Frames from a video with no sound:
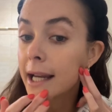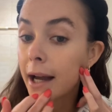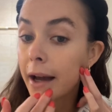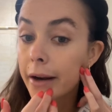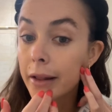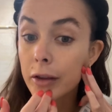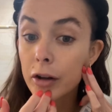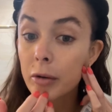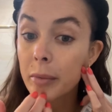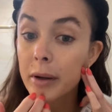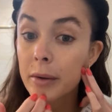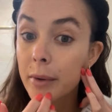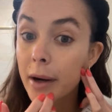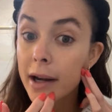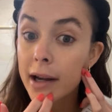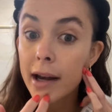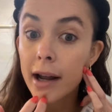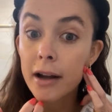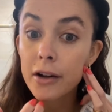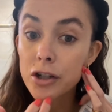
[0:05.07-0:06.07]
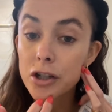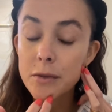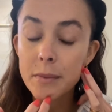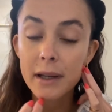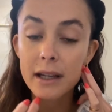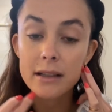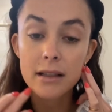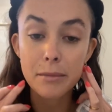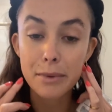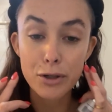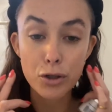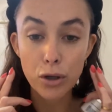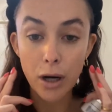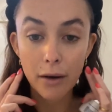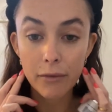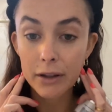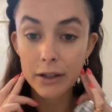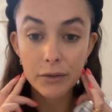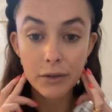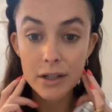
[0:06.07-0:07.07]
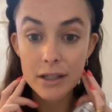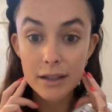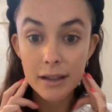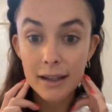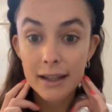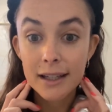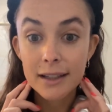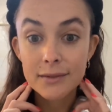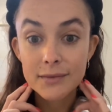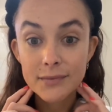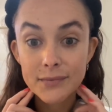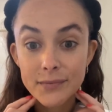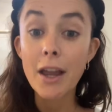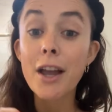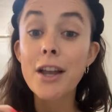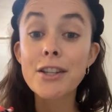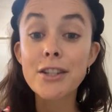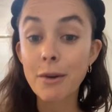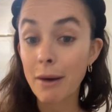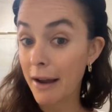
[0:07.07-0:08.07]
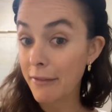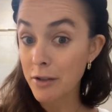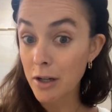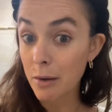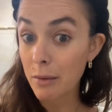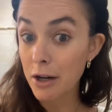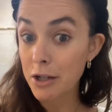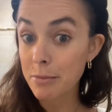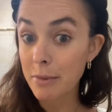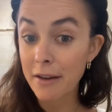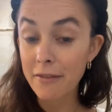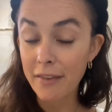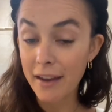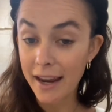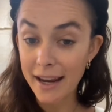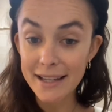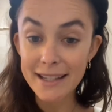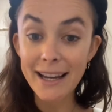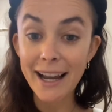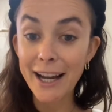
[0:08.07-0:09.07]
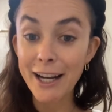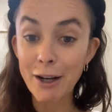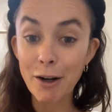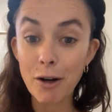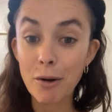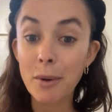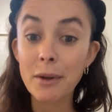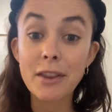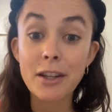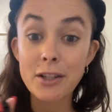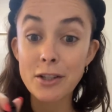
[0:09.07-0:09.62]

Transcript: out a little bit right now just because I've been traveling recently. So after I wash my face, I go in with the